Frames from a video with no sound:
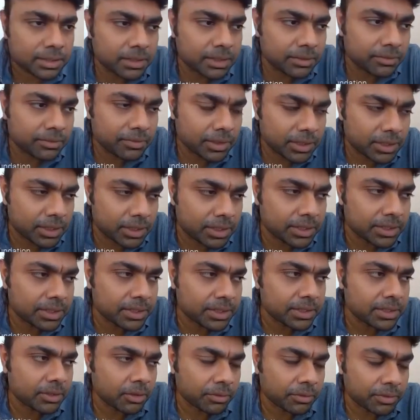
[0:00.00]
the
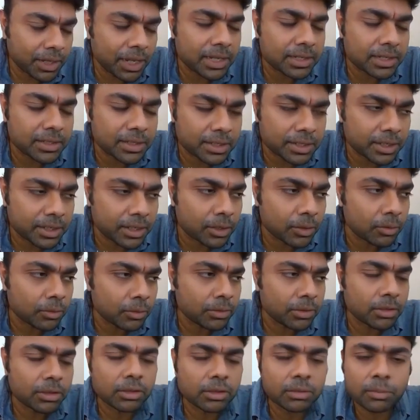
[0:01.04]
fictitious or as the real
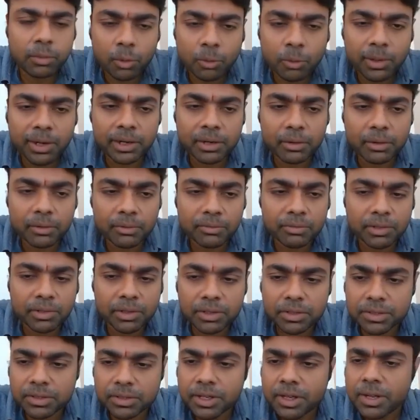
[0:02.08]
owner or the provider of
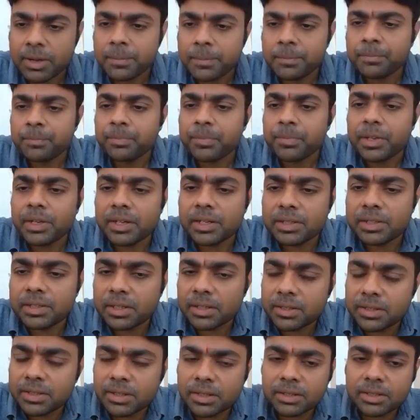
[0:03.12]
funds, then in
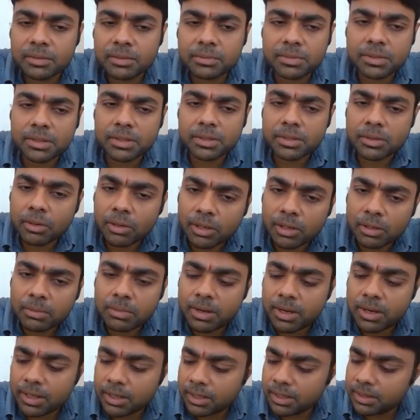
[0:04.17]
such circumstances
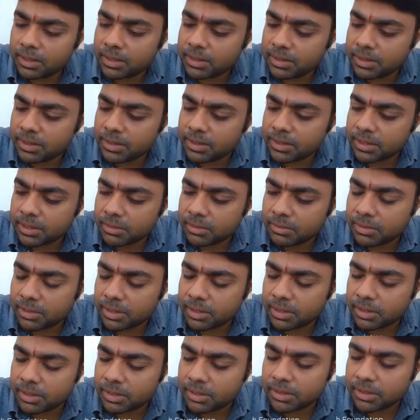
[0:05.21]
automatically this gets
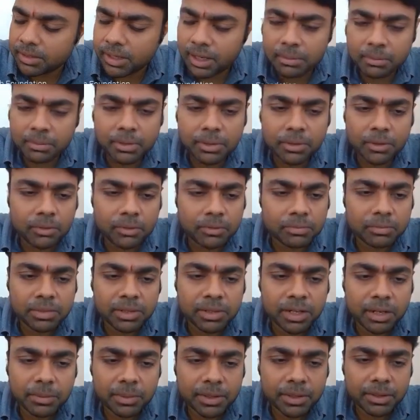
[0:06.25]
covered under the ambit of
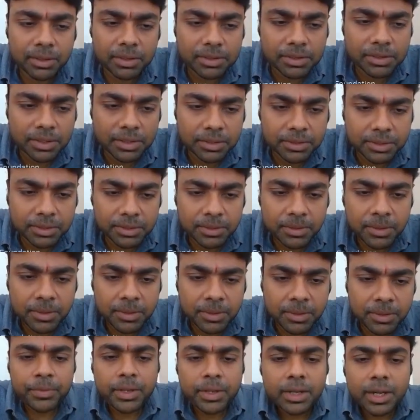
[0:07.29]
Benami transaction.
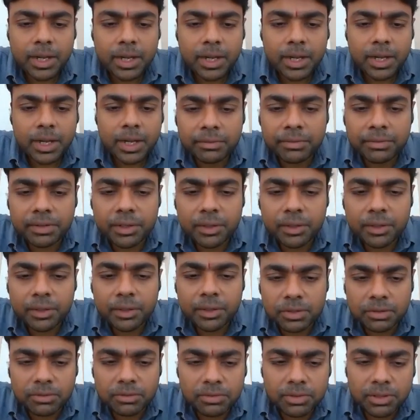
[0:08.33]
And when we
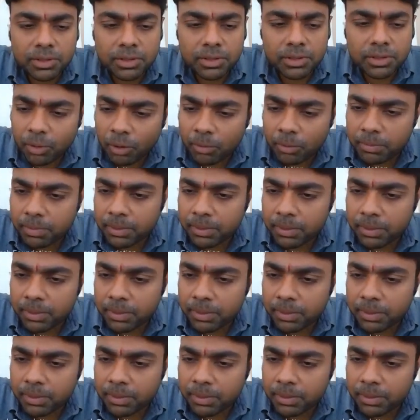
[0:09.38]
use the word
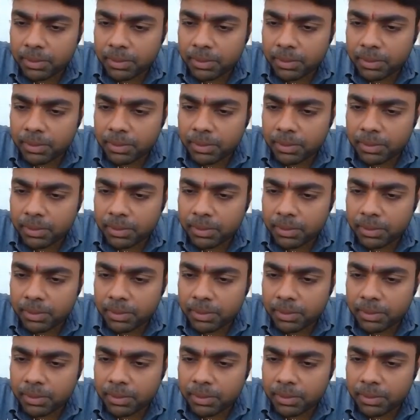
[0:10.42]
property,